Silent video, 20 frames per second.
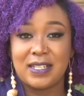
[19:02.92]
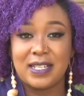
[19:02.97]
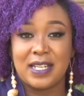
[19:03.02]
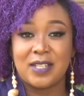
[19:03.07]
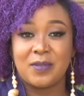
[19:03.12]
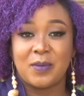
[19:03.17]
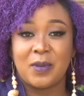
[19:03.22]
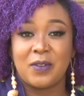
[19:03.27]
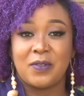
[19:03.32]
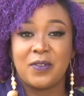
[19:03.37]
as
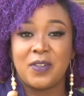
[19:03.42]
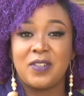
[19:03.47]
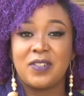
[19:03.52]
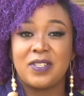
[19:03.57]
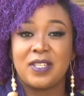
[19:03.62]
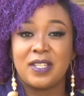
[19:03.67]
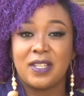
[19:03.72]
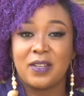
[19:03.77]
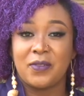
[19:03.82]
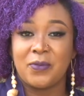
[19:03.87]
well. If you're
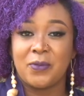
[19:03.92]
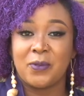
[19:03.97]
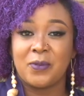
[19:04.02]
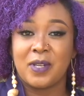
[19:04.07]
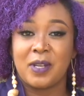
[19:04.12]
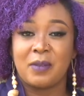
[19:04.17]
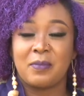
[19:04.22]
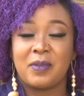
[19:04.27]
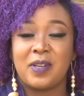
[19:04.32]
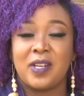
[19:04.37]
using the phone
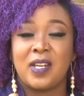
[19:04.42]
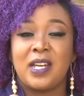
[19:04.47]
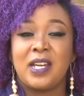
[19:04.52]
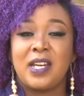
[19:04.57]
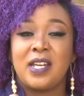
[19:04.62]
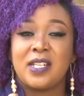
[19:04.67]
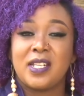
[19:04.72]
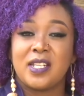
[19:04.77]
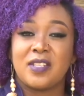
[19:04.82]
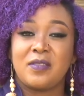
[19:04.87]
number,
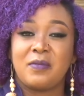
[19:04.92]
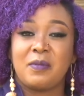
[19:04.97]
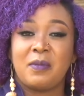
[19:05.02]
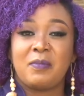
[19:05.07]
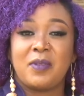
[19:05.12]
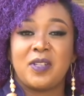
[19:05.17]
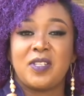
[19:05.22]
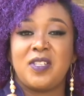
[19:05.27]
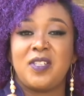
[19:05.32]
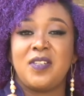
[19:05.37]
just
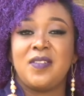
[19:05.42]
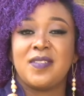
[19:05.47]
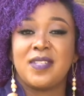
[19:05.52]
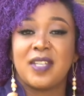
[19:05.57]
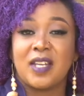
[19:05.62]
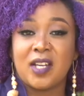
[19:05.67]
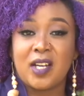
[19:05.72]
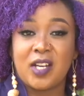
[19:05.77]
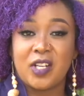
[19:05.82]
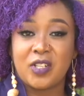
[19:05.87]
remember to use the
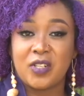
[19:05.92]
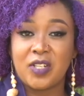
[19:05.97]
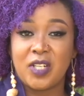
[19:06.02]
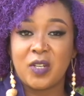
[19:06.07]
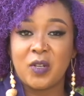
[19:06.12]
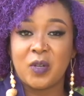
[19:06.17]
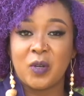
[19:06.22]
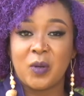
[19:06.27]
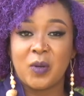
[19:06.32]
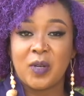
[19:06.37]
country
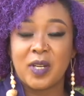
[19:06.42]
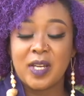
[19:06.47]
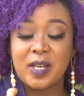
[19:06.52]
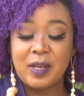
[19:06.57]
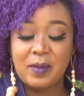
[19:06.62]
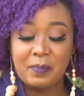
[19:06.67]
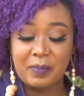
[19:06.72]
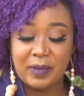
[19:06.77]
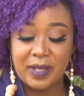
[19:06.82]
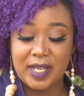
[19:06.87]
code
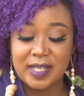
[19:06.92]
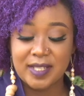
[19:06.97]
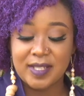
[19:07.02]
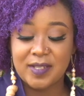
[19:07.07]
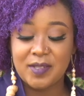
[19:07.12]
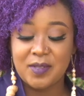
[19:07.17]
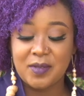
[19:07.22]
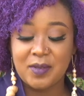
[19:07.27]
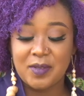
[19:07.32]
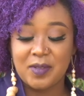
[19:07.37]

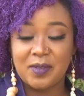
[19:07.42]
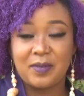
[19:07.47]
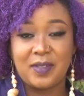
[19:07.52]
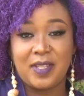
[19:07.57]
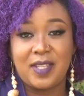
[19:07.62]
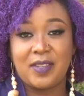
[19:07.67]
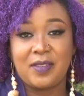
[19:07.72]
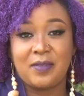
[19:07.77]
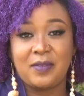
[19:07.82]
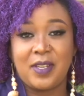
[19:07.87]

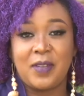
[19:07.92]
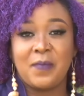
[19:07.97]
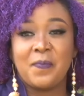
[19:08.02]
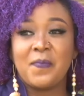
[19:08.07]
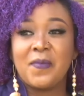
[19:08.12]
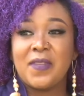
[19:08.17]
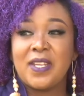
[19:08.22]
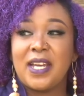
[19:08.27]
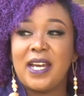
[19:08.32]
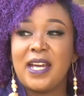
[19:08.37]
+233.
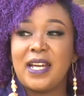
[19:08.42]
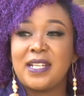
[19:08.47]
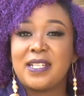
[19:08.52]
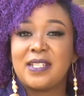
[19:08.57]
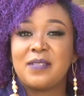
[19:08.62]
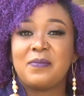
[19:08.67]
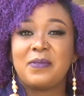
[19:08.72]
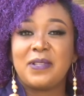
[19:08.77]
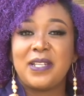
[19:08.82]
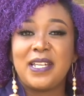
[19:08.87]
And
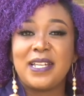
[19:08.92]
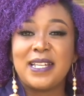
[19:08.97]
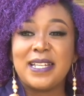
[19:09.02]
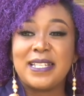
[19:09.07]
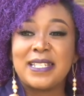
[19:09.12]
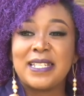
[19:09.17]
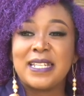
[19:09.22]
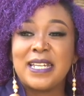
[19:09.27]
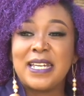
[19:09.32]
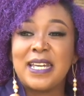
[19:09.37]

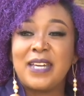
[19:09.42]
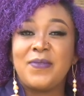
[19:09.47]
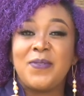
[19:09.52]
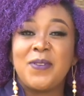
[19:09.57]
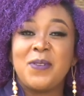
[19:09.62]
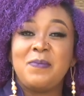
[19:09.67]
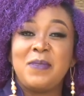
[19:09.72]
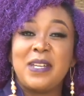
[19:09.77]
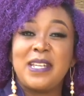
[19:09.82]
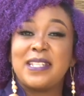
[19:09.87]
please, if you
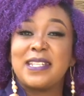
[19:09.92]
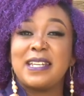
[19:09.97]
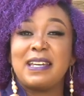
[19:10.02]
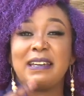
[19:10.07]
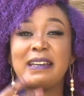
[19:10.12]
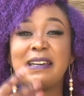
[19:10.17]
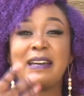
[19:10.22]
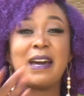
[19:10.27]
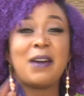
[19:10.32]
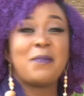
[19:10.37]
meet a
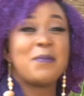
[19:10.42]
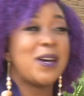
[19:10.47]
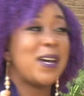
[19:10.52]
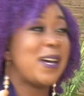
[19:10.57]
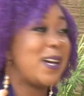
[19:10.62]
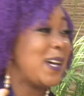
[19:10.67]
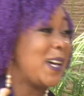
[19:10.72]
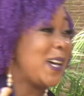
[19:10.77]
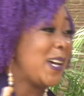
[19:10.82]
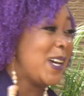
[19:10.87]

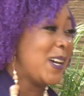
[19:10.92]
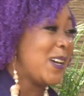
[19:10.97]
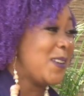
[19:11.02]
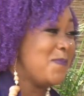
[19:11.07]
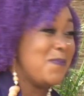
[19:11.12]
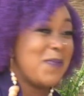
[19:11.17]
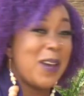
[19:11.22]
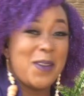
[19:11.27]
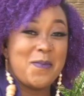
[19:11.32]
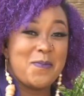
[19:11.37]
CAMA
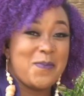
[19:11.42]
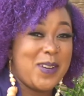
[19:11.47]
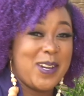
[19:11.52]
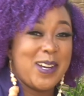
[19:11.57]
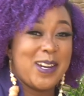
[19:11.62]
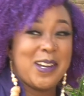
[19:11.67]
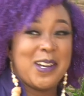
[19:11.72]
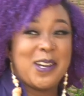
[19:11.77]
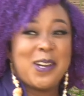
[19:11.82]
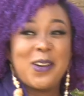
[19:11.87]

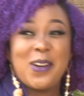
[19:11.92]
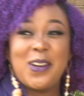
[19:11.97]
member, or